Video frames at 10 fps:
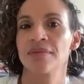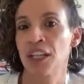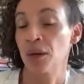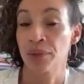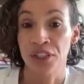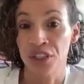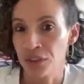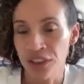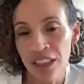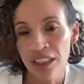an
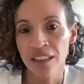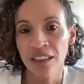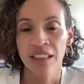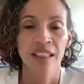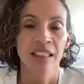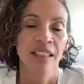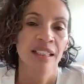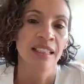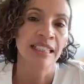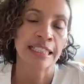opportunity
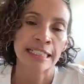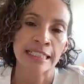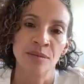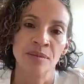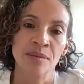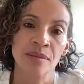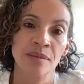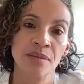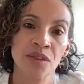um,